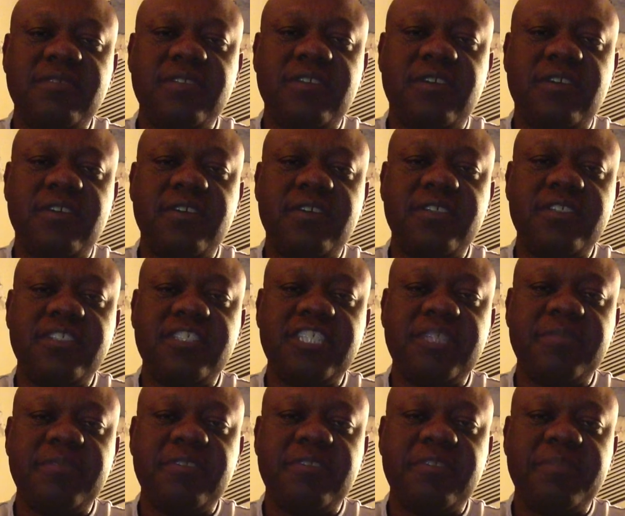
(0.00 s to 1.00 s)
on,
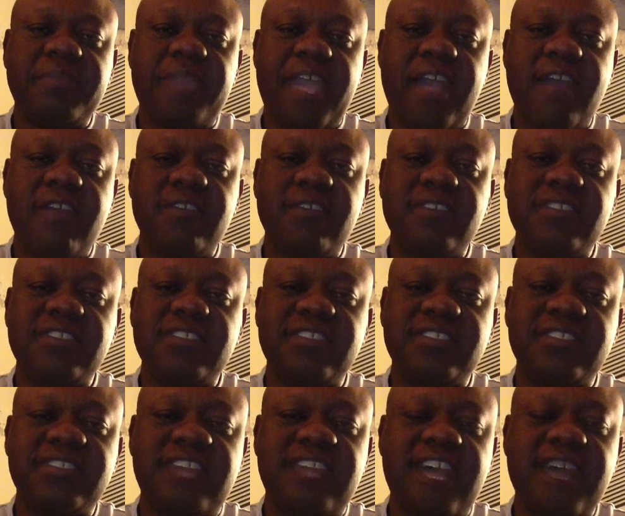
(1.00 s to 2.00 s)
seemingly powerless to
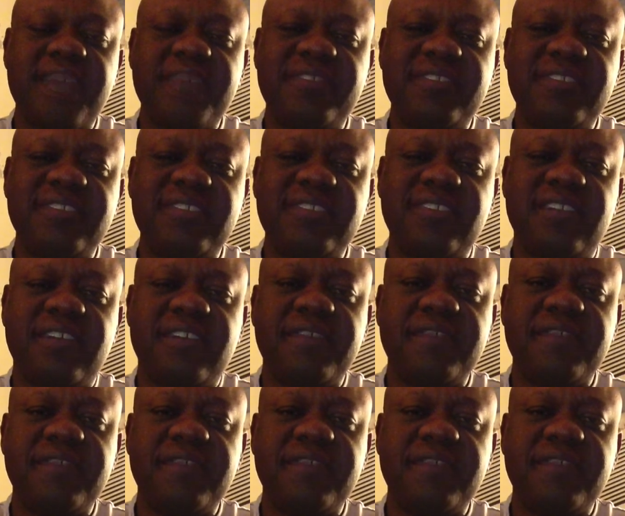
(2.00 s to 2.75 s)
stop this stuff.